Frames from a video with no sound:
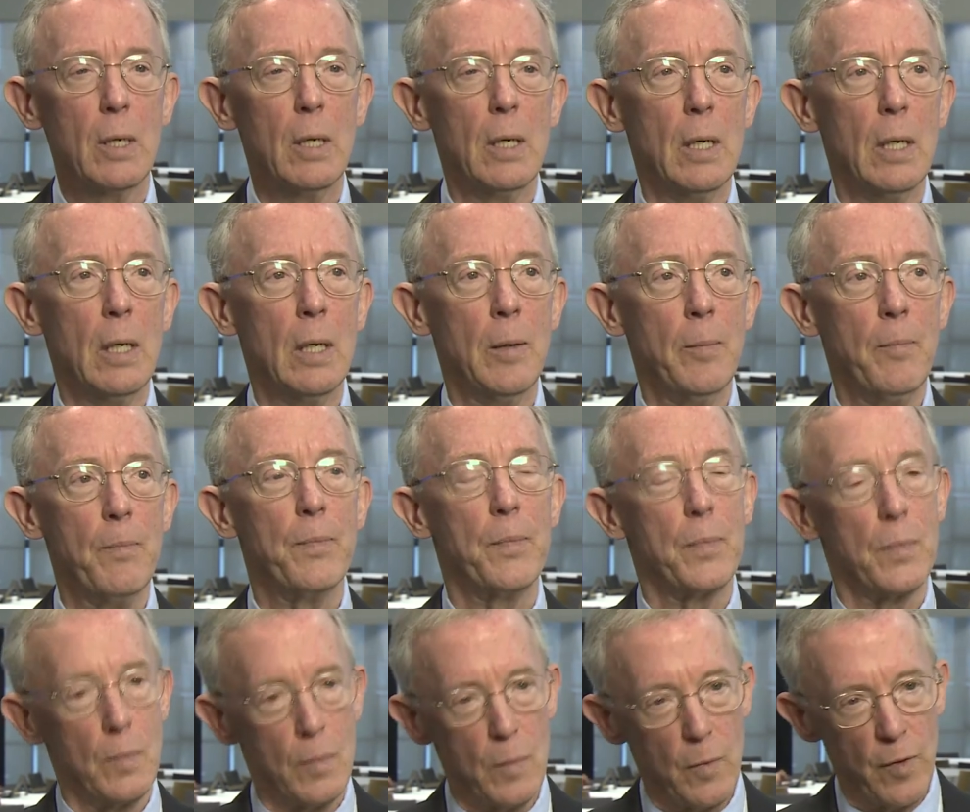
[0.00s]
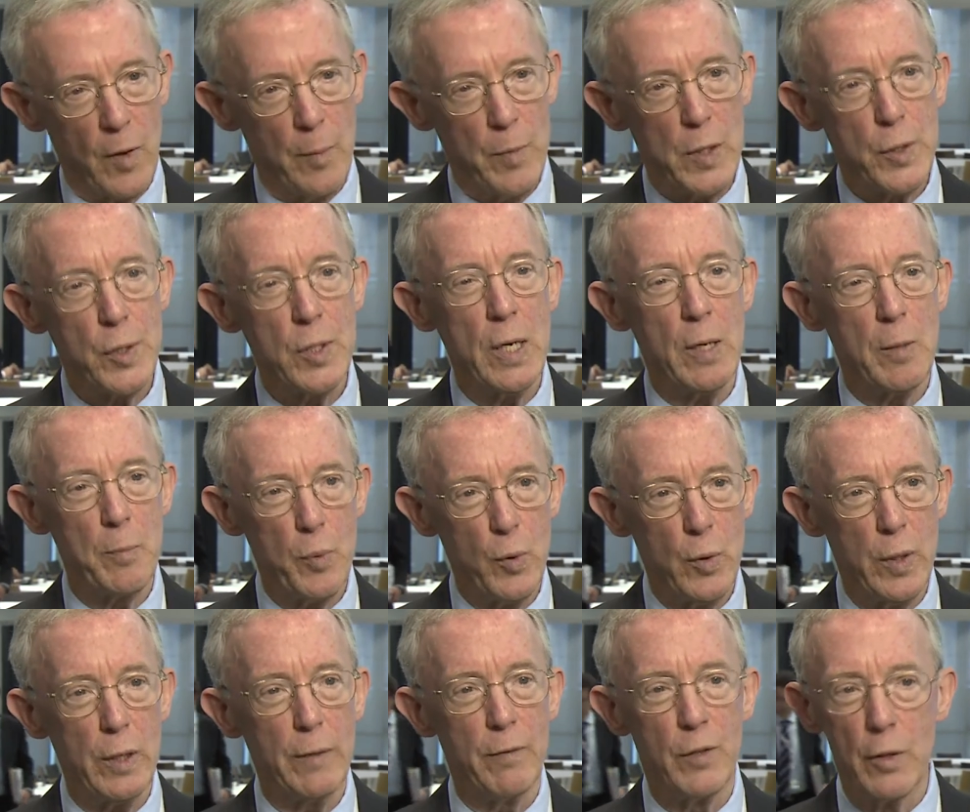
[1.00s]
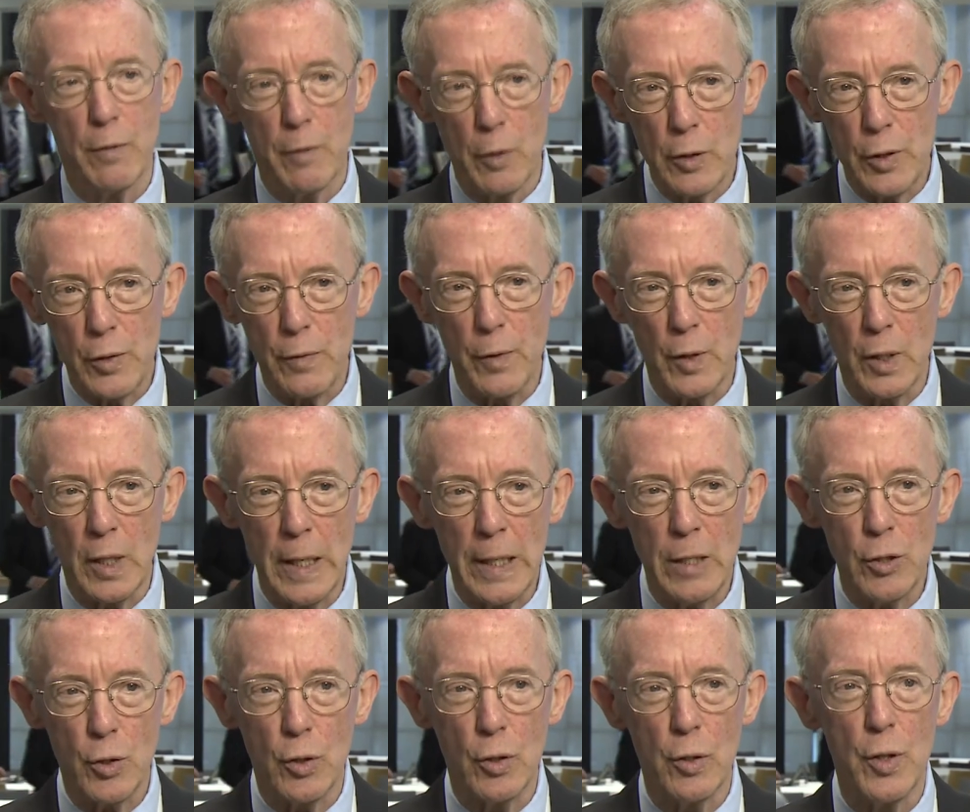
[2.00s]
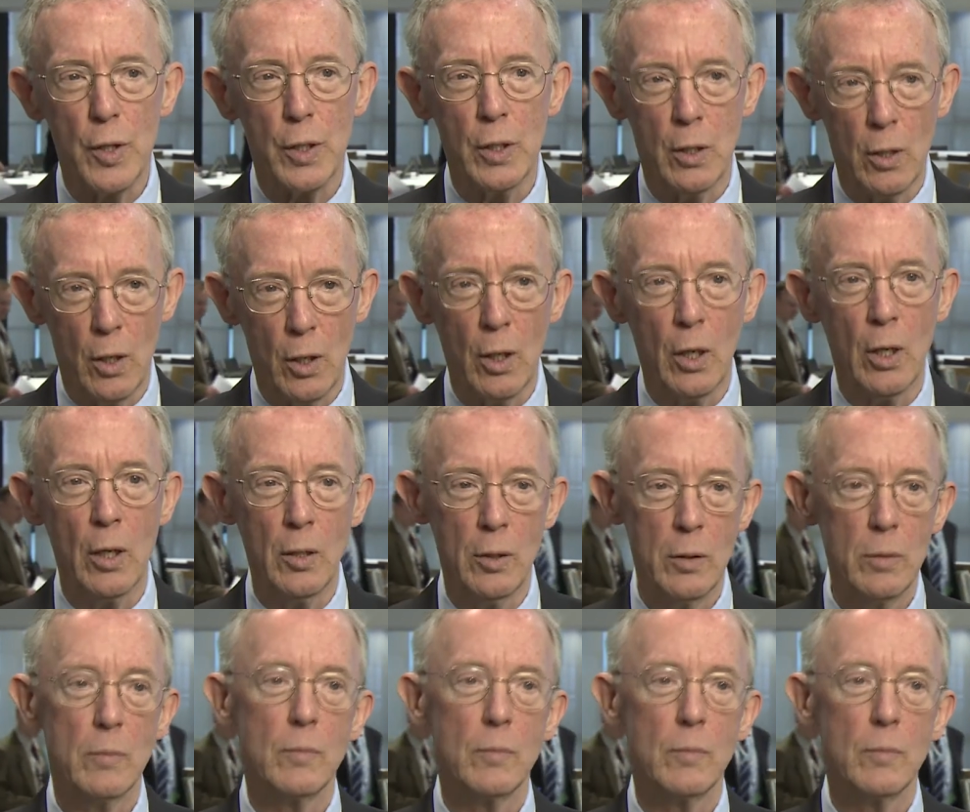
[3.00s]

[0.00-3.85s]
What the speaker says: from the standpoint of diversification, there are